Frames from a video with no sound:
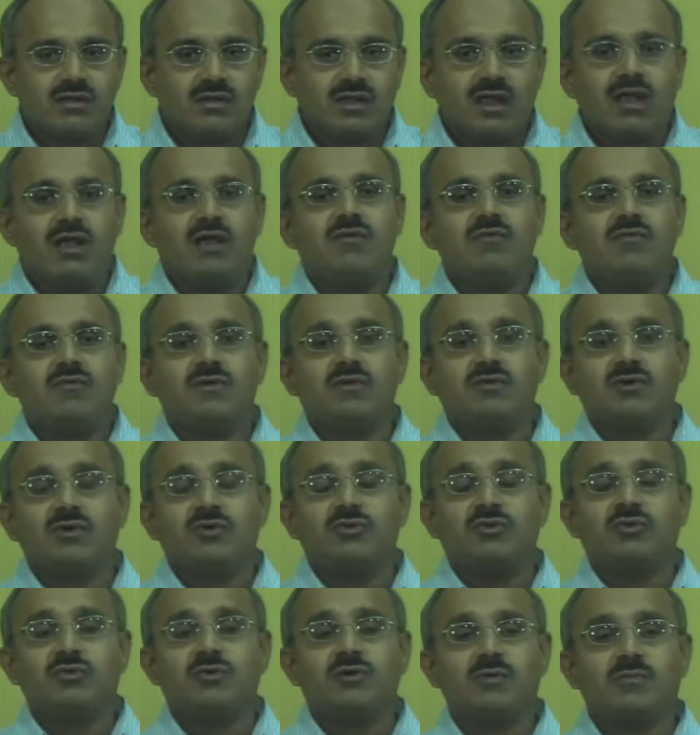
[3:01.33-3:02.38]
and we are not
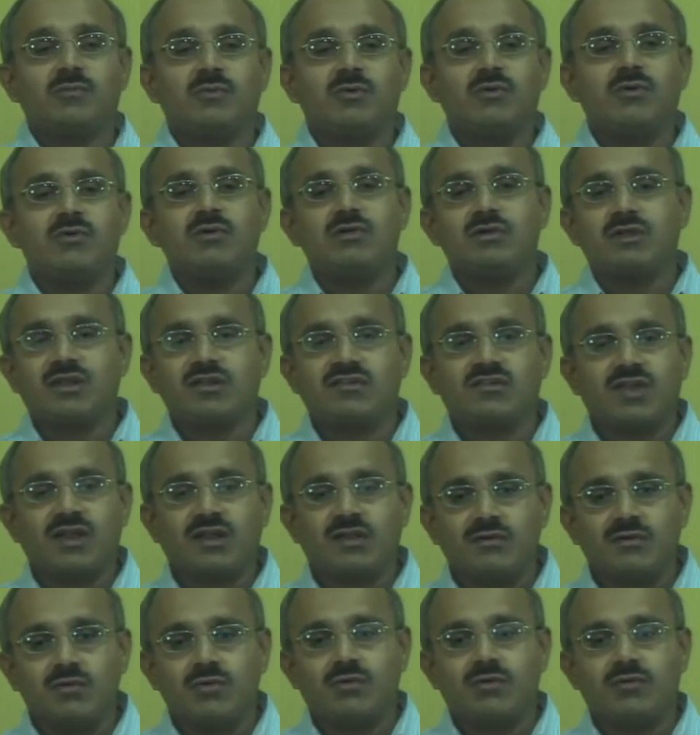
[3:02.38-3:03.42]
sure about the
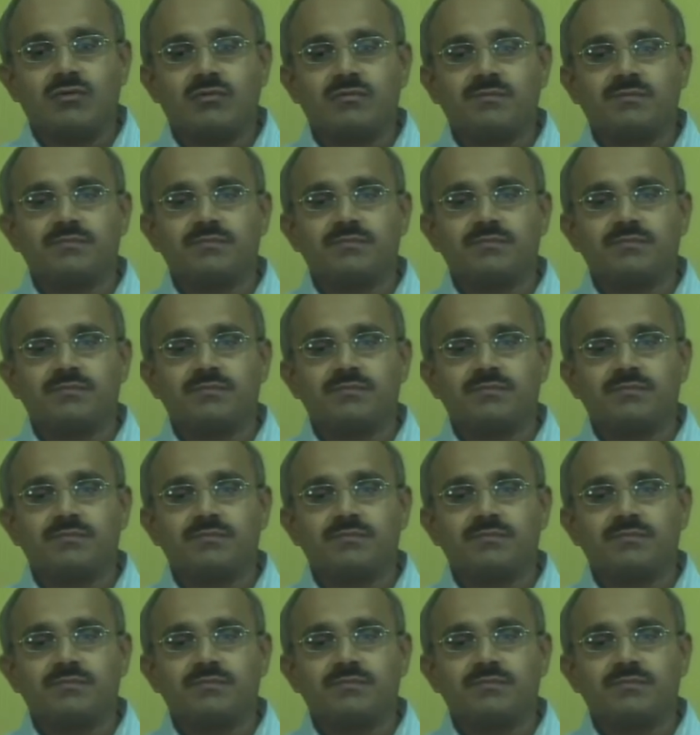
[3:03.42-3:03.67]
exact route.